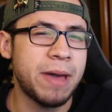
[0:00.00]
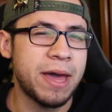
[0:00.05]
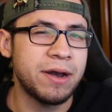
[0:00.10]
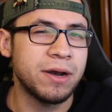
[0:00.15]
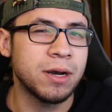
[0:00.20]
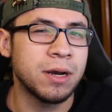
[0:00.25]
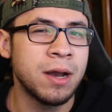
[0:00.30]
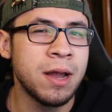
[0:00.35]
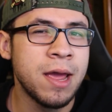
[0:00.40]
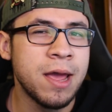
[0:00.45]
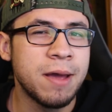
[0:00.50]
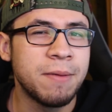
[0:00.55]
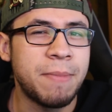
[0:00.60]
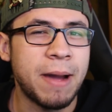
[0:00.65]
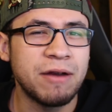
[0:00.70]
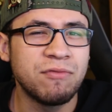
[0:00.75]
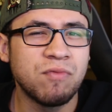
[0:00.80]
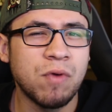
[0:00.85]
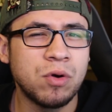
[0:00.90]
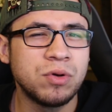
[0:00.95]
better
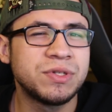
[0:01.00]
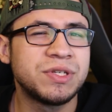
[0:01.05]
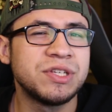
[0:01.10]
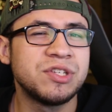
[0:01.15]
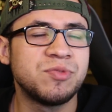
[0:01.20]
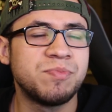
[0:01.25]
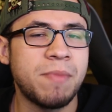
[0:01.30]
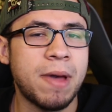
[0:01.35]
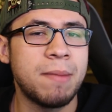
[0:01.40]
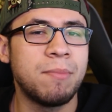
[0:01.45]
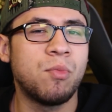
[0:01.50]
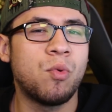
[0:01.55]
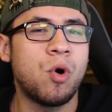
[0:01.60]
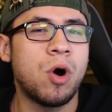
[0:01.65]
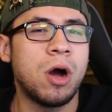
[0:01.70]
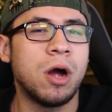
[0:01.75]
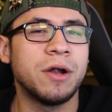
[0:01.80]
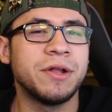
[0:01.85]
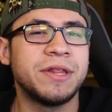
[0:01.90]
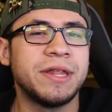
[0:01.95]
by Rose's
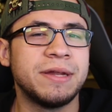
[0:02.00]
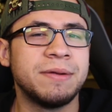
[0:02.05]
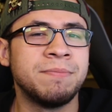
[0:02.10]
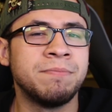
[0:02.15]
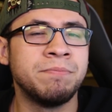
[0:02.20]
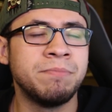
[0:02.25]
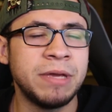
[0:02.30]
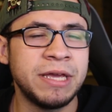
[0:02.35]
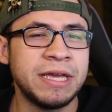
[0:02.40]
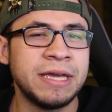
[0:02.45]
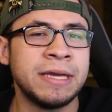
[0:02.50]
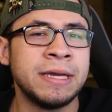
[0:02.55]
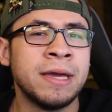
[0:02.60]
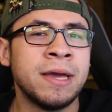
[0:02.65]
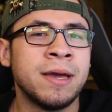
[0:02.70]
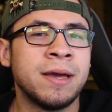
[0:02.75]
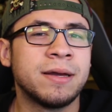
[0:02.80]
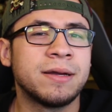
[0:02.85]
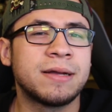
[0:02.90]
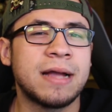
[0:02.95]
memoir than me
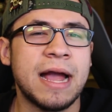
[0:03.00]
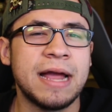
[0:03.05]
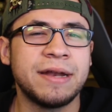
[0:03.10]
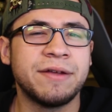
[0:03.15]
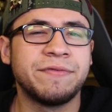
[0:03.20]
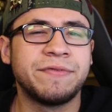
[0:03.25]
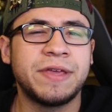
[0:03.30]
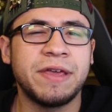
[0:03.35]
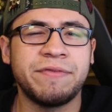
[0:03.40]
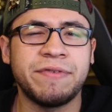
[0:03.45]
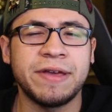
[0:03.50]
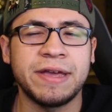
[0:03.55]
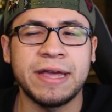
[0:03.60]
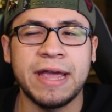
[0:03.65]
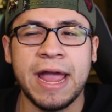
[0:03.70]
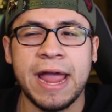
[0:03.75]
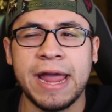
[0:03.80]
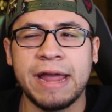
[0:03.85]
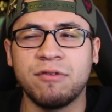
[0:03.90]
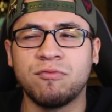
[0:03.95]
kind of giving
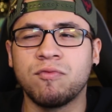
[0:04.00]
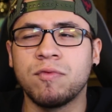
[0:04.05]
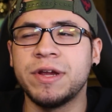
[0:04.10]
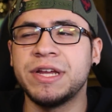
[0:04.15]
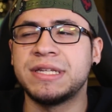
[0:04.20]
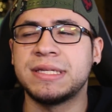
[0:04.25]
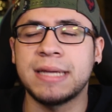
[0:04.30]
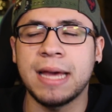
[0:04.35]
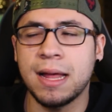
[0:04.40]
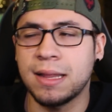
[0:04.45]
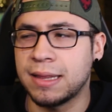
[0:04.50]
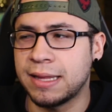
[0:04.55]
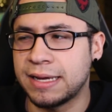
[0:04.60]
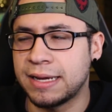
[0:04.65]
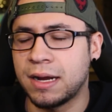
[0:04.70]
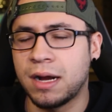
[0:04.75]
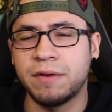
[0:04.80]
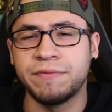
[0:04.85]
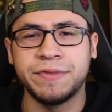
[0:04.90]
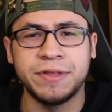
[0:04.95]
a
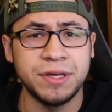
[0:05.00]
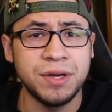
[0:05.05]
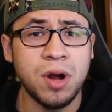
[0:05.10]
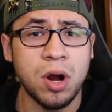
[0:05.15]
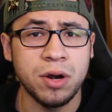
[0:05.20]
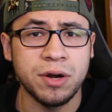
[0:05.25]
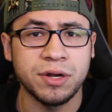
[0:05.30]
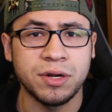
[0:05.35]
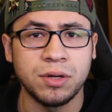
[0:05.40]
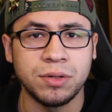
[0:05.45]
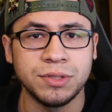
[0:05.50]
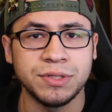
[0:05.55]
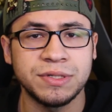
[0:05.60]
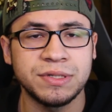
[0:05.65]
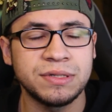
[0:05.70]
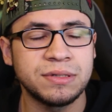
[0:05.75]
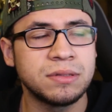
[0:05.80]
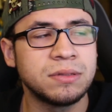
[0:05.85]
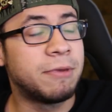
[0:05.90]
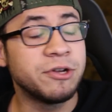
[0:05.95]
retelling of the
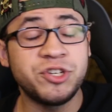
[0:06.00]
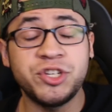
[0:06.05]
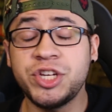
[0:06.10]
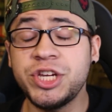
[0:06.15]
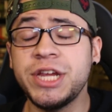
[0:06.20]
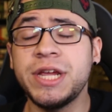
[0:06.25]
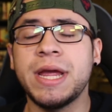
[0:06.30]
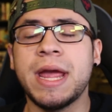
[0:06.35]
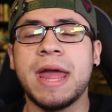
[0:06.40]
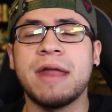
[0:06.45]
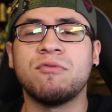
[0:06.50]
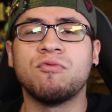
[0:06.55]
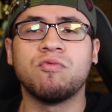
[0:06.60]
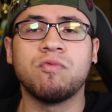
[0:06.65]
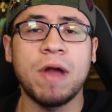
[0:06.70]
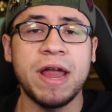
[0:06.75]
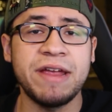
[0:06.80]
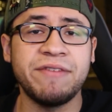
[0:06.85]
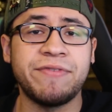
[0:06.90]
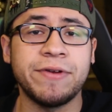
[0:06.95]
articles. But she
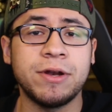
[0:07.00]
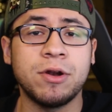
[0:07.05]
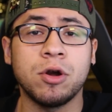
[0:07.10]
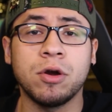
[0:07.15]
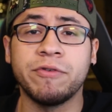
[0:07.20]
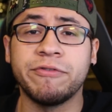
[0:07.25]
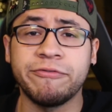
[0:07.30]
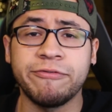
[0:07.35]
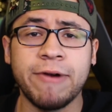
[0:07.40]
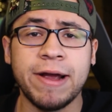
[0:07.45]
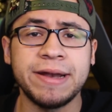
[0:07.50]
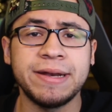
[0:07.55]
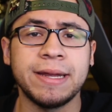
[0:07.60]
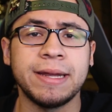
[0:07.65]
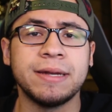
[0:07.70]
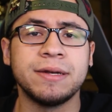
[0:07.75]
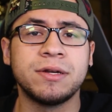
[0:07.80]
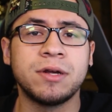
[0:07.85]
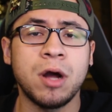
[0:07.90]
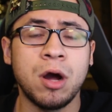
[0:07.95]
and Raven, her friend
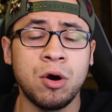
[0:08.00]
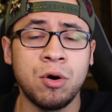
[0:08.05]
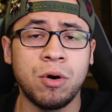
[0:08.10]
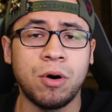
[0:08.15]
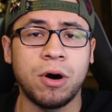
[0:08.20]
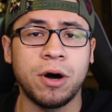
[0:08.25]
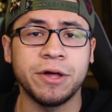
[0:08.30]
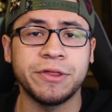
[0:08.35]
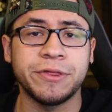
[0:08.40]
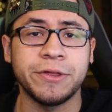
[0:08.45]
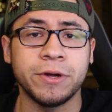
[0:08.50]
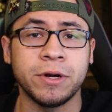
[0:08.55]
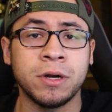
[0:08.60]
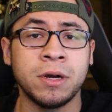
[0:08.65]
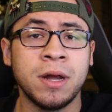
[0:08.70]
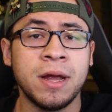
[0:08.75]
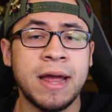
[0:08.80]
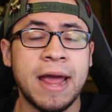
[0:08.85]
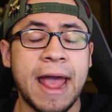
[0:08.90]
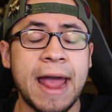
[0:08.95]
and co-author,
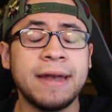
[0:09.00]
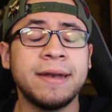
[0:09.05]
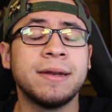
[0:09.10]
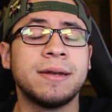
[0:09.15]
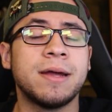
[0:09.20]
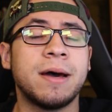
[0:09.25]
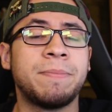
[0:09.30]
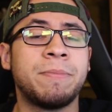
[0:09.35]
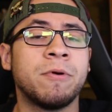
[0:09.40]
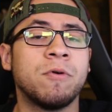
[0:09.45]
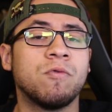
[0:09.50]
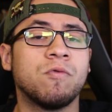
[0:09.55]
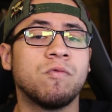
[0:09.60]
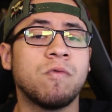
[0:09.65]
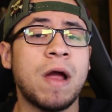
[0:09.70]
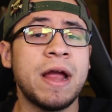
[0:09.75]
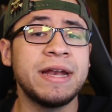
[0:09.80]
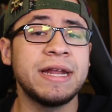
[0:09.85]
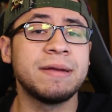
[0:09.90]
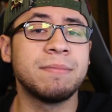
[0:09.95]
ended up
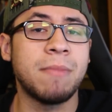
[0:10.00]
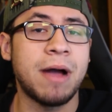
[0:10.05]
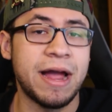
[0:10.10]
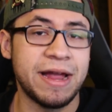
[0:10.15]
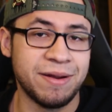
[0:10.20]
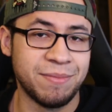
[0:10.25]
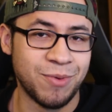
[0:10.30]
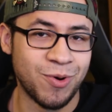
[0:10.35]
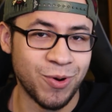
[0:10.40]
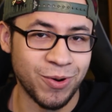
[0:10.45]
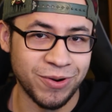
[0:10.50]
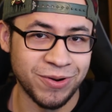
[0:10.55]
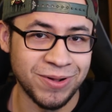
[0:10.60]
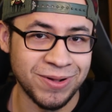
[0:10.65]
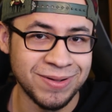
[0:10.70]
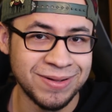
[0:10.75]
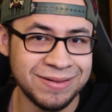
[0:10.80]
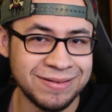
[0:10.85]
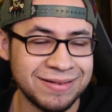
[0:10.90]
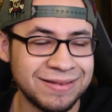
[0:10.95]
writing My
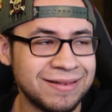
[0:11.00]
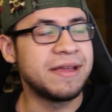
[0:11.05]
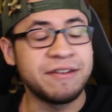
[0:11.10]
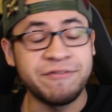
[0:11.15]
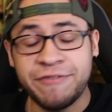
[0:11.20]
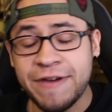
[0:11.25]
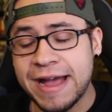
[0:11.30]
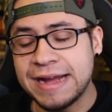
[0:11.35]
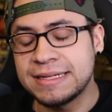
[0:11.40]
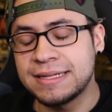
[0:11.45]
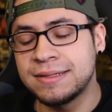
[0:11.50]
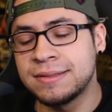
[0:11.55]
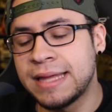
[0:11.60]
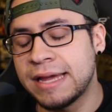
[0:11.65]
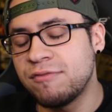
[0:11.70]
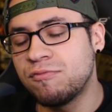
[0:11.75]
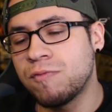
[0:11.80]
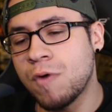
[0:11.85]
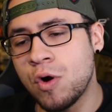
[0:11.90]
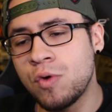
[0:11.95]
Immortal. In fact,
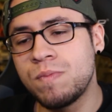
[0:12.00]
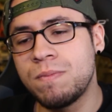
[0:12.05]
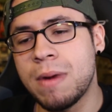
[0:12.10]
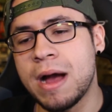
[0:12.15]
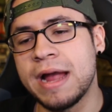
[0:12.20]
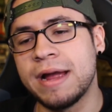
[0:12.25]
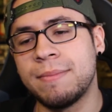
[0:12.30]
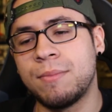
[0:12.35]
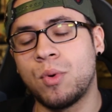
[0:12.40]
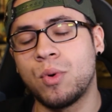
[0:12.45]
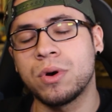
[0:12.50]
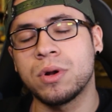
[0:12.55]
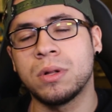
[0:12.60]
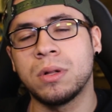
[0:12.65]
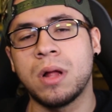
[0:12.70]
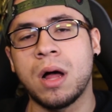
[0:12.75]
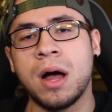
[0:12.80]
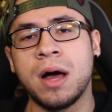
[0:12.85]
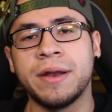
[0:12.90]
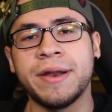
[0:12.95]
they wrote My
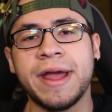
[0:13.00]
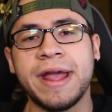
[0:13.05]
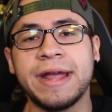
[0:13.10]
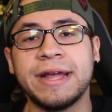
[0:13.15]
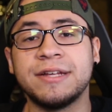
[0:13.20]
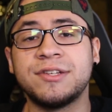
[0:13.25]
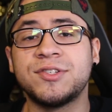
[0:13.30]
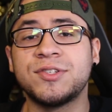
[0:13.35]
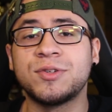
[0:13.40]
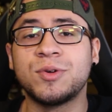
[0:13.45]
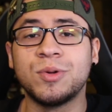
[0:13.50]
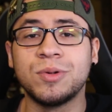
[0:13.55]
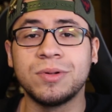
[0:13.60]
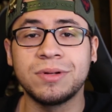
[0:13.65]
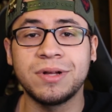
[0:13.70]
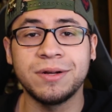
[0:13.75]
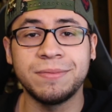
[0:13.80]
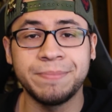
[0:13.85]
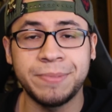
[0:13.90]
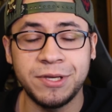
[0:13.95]
Immortal on a school
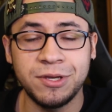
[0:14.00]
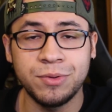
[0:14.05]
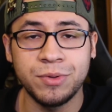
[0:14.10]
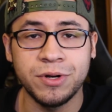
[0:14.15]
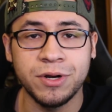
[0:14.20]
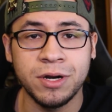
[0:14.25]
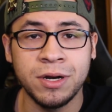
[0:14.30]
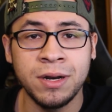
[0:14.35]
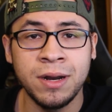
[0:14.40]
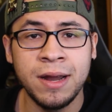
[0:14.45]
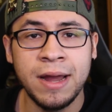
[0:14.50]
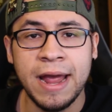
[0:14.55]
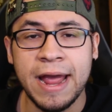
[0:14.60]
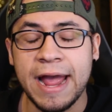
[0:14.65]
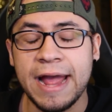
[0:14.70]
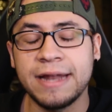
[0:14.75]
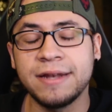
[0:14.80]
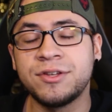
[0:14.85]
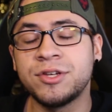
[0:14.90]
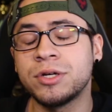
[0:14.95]
computer
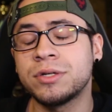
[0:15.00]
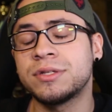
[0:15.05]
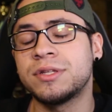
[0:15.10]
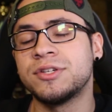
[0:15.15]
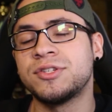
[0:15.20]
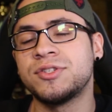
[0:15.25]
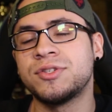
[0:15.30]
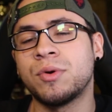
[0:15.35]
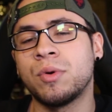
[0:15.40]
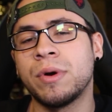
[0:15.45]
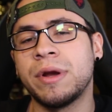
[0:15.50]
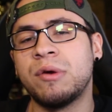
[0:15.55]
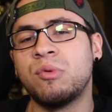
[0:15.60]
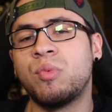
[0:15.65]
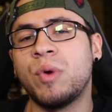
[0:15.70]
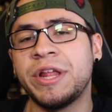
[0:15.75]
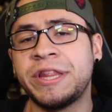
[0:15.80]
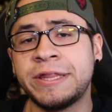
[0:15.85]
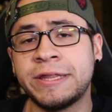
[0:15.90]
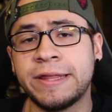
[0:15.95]
and took the story
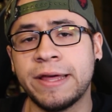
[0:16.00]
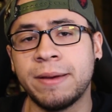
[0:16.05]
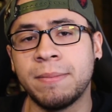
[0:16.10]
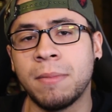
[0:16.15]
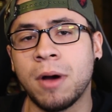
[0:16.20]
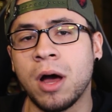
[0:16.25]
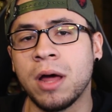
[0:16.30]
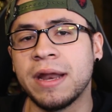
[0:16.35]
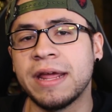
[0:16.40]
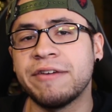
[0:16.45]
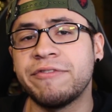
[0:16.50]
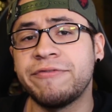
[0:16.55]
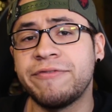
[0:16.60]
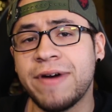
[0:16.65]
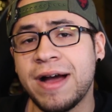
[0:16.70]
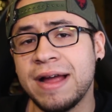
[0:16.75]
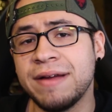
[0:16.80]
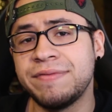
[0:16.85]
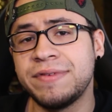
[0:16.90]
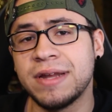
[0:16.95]
with them on a
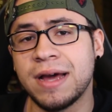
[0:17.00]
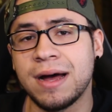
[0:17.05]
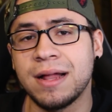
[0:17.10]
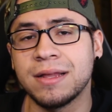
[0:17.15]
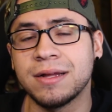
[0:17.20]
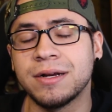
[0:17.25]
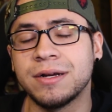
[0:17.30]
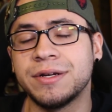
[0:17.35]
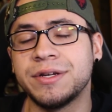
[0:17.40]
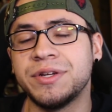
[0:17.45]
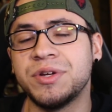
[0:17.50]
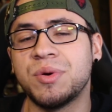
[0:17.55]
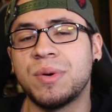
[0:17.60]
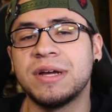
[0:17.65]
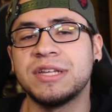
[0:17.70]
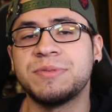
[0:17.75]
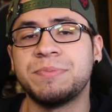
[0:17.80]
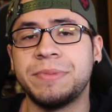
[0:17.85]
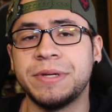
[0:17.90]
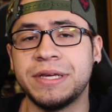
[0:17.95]
$5
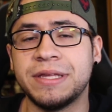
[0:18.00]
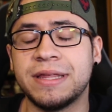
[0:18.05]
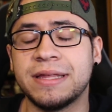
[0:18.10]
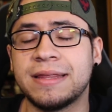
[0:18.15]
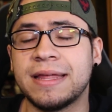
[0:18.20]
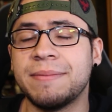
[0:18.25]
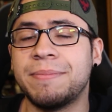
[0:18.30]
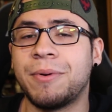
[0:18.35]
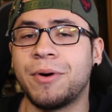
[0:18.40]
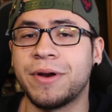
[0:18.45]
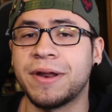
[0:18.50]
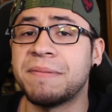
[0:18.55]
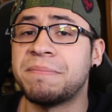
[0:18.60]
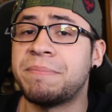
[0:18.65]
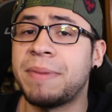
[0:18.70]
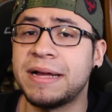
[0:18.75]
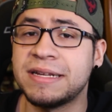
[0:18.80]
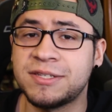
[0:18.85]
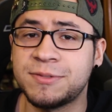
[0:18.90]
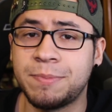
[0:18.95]
USB that they bought at
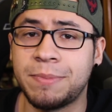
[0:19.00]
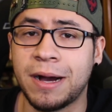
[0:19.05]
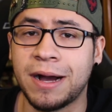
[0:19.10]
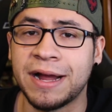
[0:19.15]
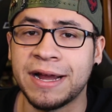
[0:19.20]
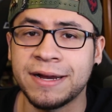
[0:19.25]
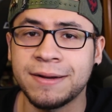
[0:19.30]
Best Buy.